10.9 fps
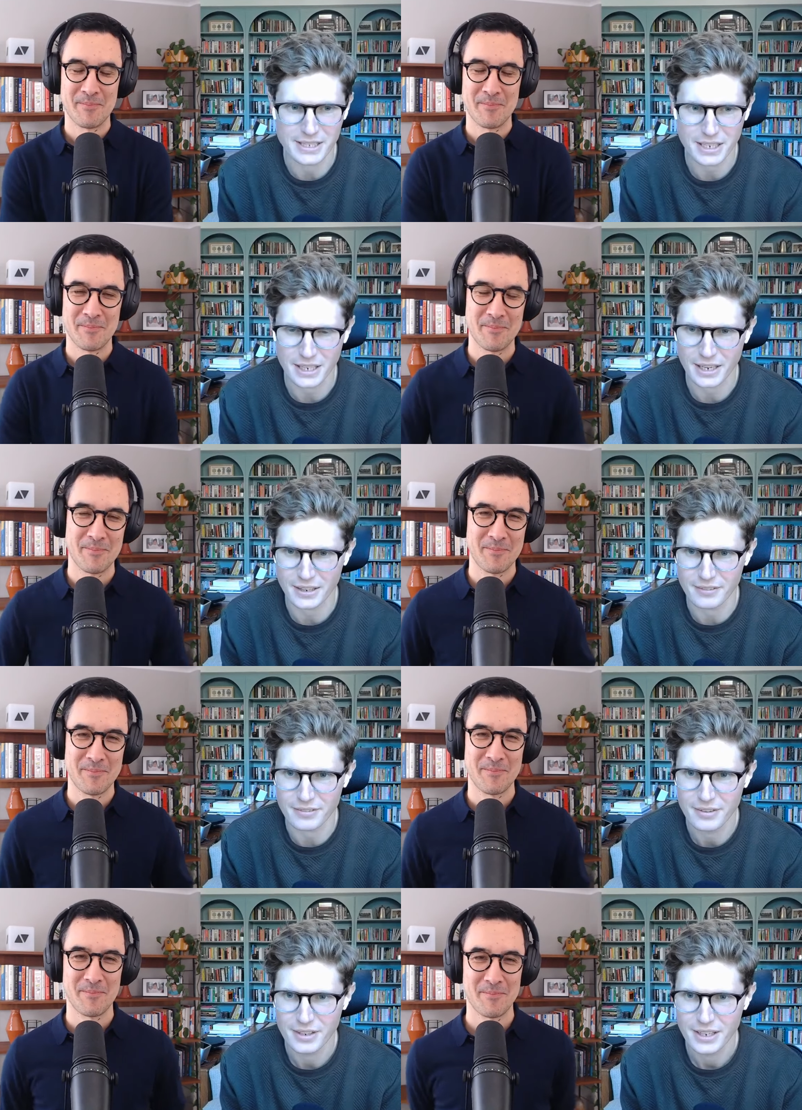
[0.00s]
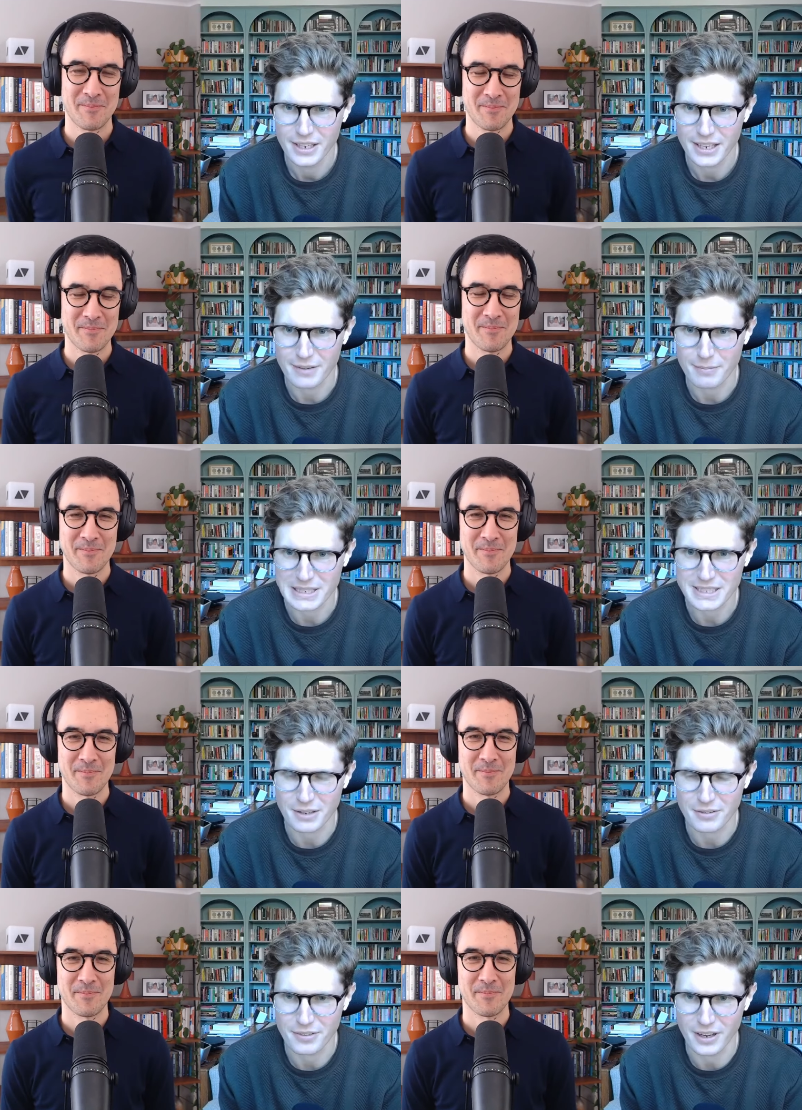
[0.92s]
Speaker 1: to kind of give
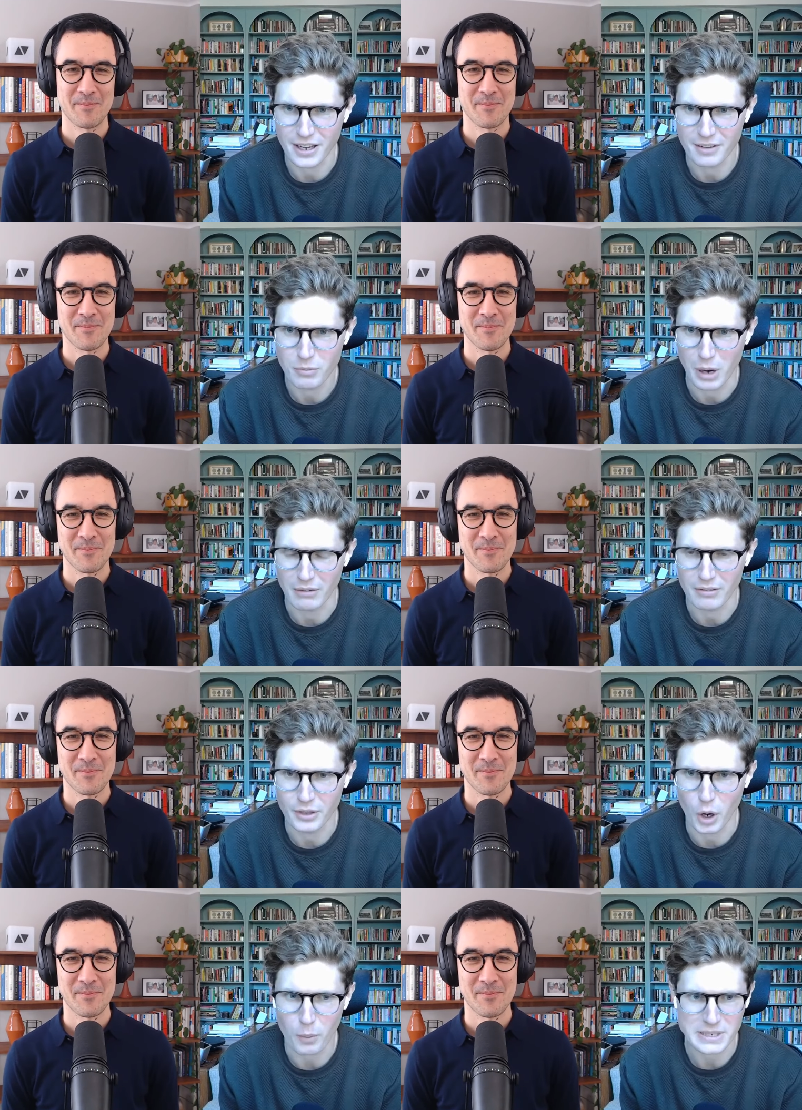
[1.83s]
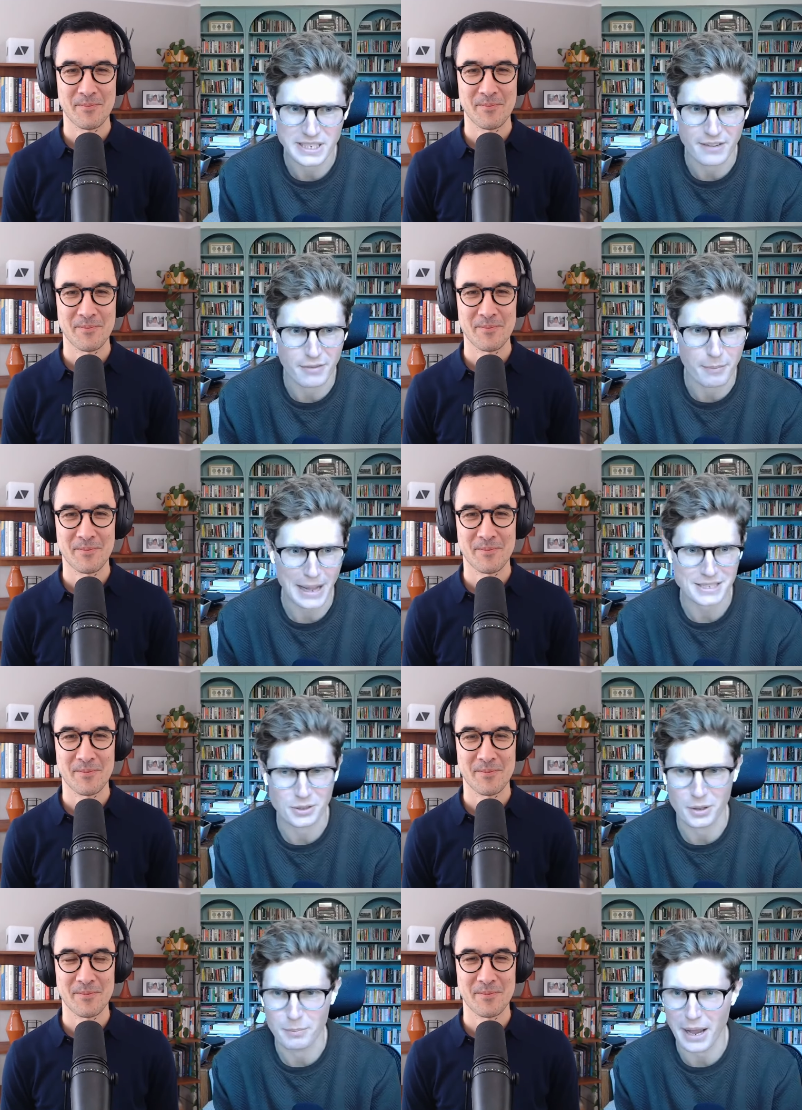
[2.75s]
myself a, well, the opposite of a pat
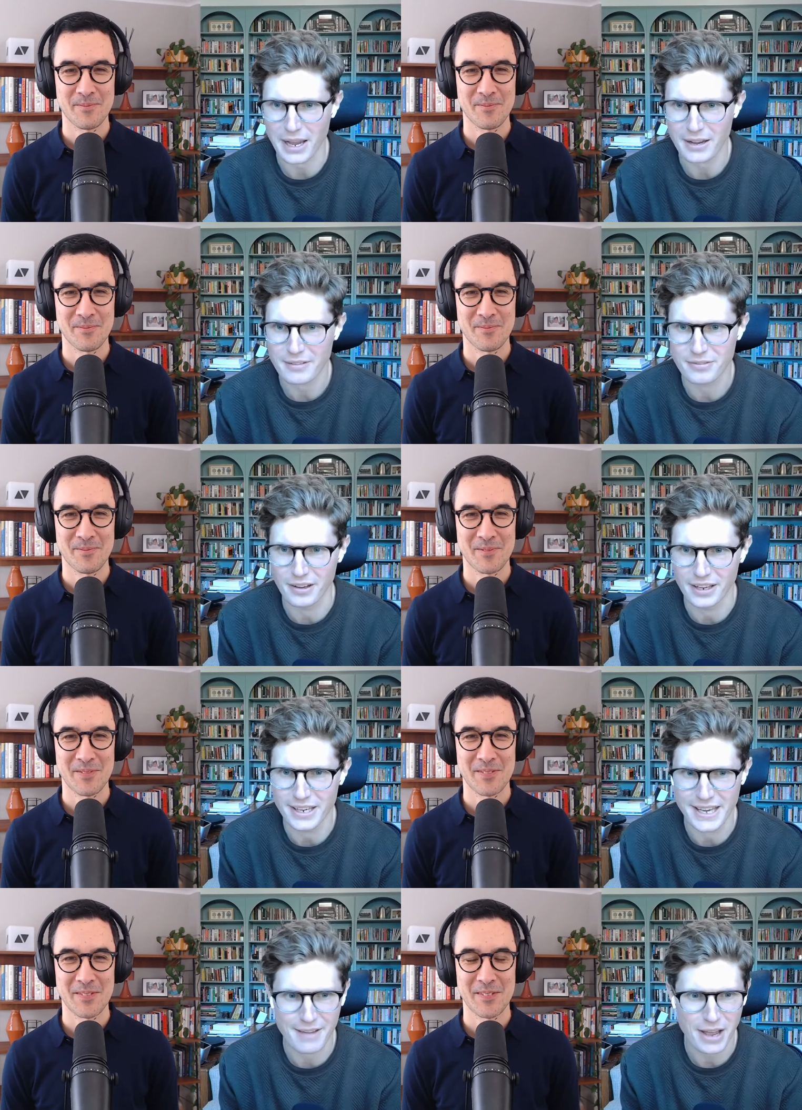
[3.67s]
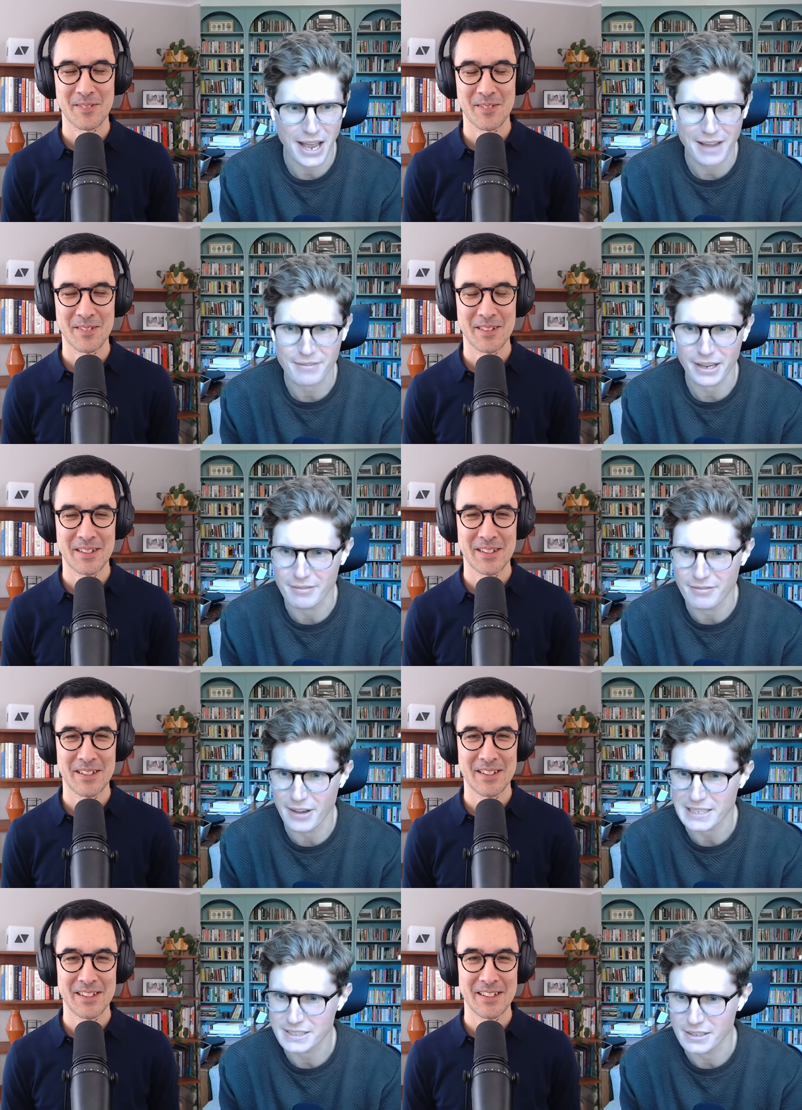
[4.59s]
on the back for never having
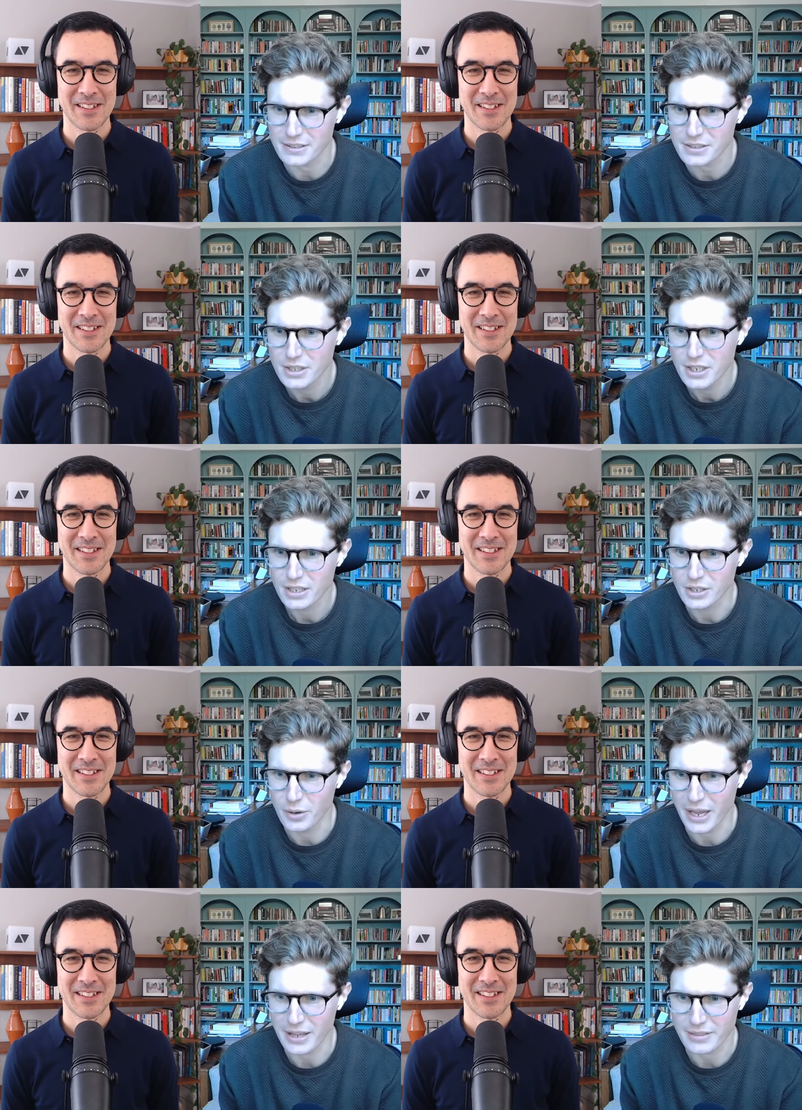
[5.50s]
invested. You hear